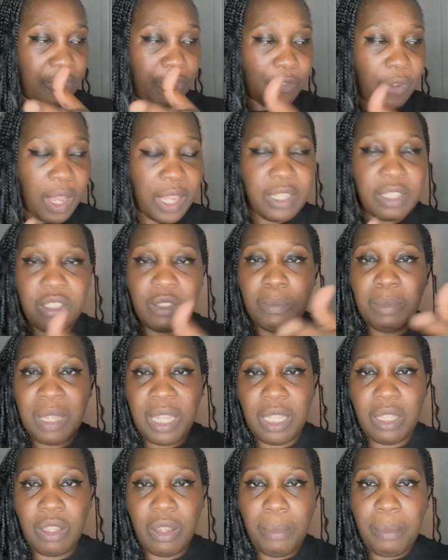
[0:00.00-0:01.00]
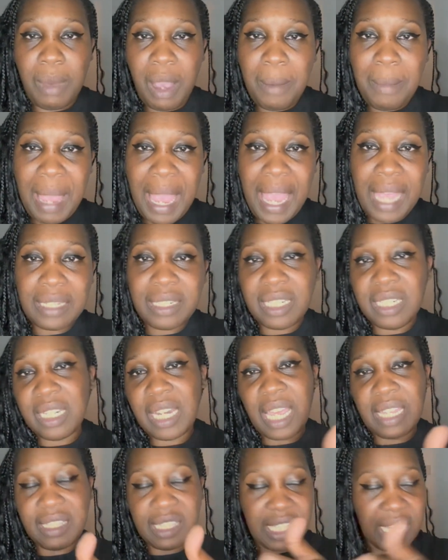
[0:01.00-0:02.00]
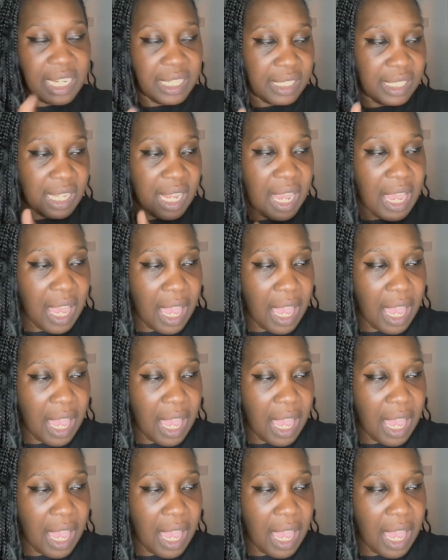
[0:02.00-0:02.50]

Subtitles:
fights me and your mum had in that sense,